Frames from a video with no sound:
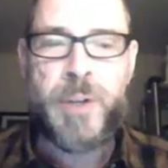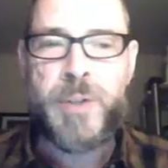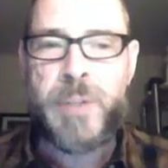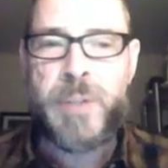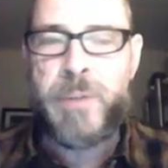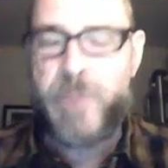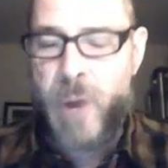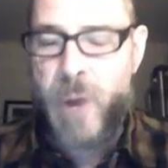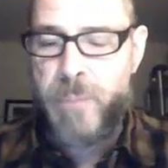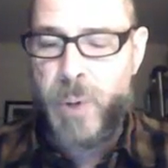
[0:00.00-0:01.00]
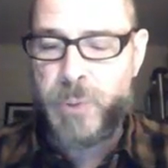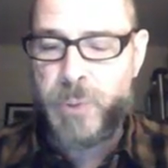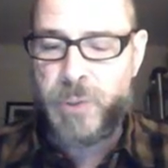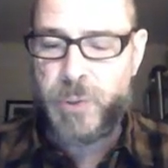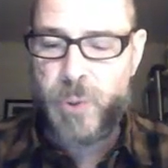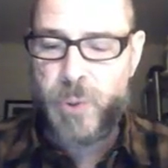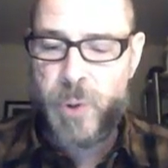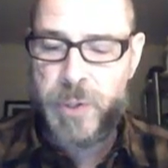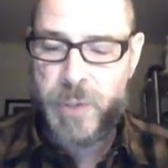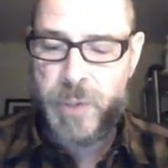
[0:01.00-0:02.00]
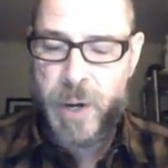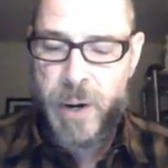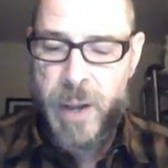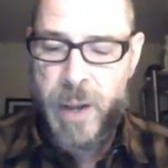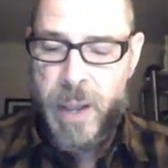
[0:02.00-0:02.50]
theirs in before I post the scores there.